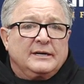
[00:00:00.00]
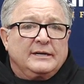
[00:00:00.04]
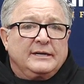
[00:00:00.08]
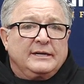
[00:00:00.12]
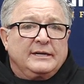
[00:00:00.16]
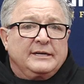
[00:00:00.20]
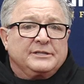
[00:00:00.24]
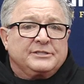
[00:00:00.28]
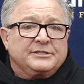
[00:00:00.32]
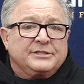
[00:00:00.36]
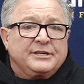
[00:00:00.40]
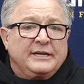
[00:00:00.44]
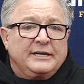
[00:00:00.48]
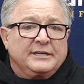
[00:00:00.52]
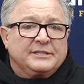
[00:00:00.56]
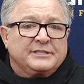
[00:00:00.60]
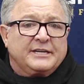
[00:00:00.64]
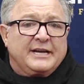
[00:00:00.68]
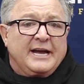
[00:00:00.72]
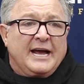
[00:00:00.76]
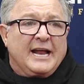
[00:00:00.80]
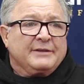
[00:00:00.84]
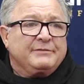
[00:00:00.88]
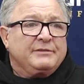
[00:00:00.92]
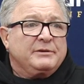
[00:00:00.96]
is
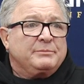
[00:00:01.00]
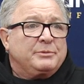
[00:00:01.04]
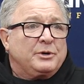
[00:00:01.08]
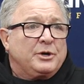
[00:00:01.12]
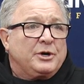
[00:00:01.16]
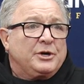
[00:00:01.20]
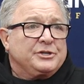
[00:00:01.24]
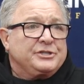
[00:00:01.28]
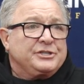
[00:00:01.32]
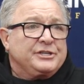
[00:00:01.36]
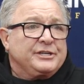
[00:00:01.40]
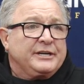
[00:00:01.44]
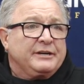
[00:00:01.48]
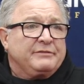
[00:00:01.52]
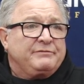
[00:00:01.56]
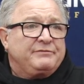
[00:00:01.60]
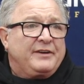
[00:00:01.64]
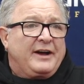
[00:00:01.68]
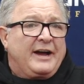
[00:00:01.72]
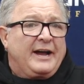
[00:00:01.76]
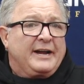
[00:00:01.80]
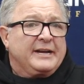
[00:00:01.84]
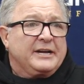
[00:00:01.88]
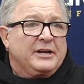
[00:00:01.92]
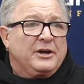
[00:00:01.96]
kind of emerging and
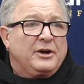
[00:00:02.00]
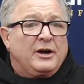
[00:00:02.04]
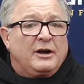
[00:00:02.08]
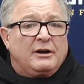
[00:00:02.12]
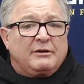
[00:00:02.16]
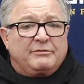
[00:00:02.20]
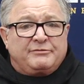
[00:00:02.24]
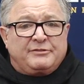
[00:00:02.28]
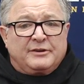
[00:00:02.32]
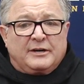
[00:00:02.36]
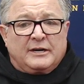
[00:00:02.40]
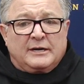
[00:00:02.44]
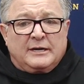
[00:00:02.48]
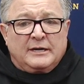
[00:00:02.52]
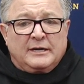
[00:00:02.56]
fighting off